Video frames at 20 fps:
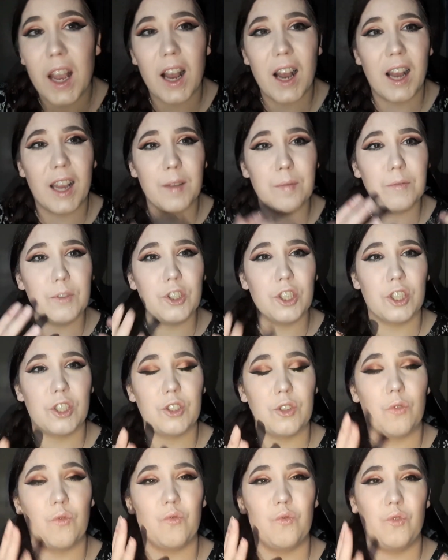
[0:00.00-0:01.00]
I'm
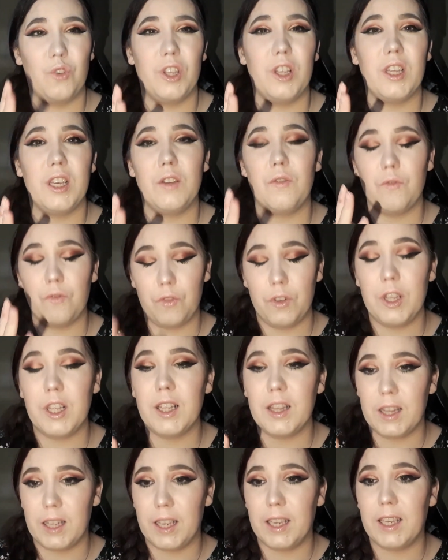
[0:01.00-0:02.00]
just really
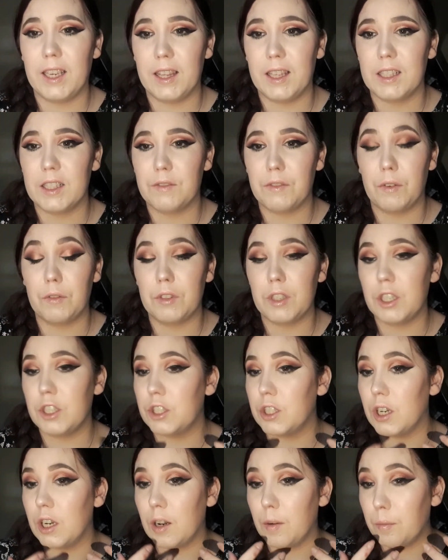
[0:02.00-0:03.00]
liking this
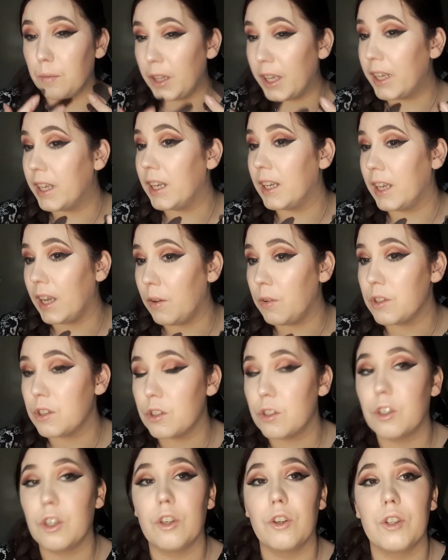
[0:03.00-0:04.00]
foundation, and I'm liking how
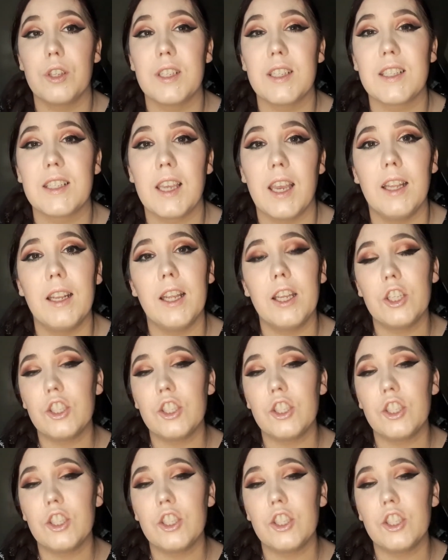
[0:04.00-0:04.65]
it's looking on the skin.